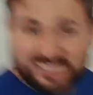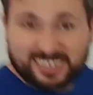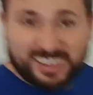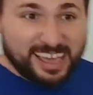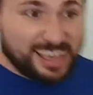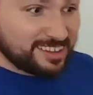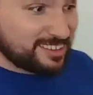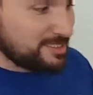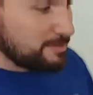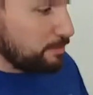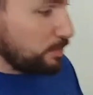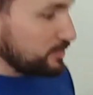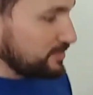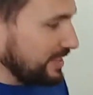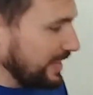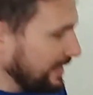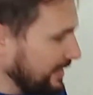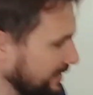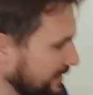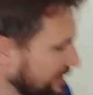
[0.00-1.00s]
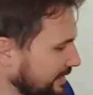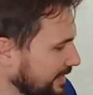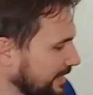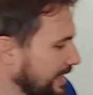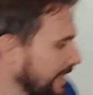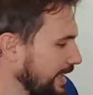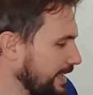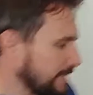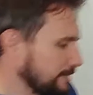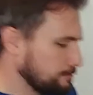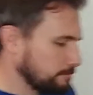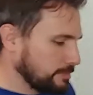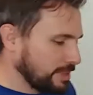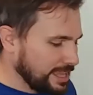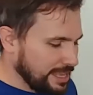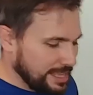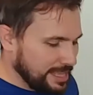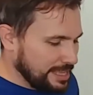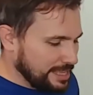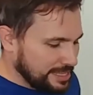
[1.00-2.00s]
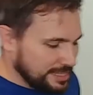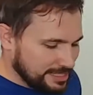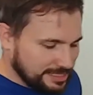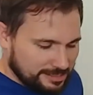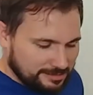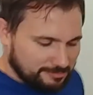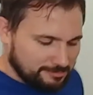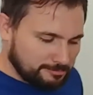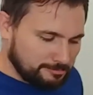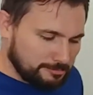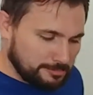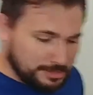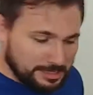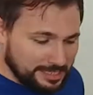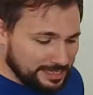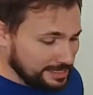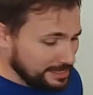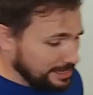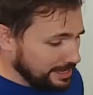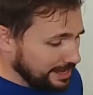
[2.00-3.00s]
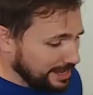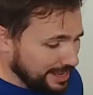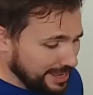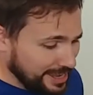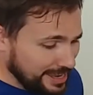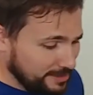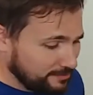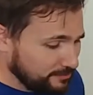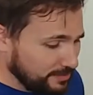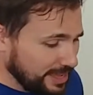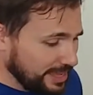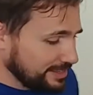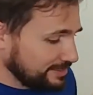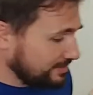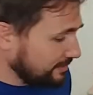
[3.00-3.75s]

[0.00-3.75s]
it at Botanical again. I've had